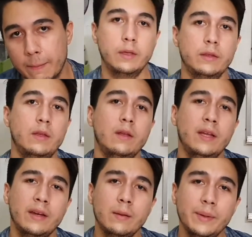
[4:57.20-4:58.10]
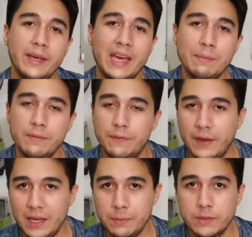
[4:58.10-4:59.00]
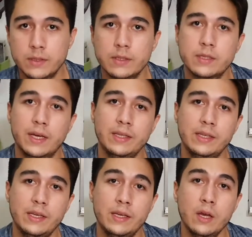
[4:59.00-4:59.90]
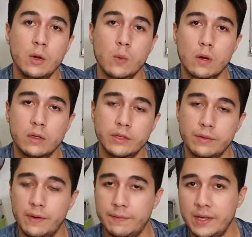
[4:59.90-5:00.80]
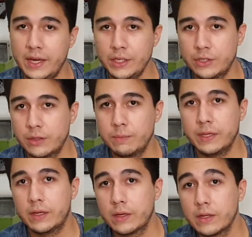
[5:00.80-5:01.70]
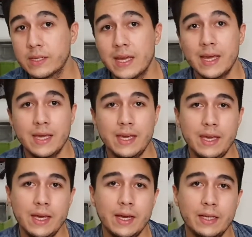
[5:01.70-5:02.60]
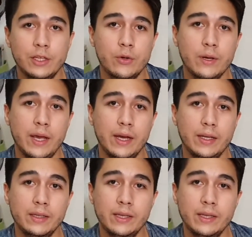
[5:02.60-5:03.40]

Doolittle became famous inside the world of aviation because he had created the